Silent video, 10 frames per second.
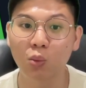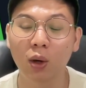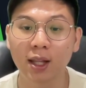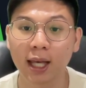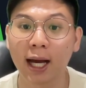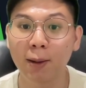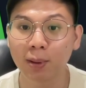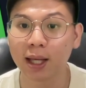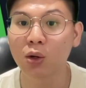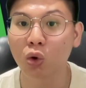where they are
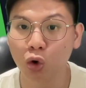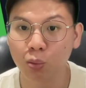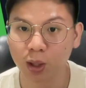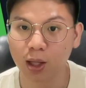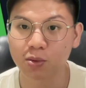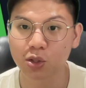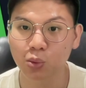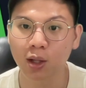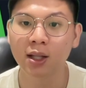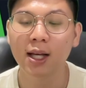playing home games as
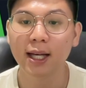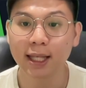well.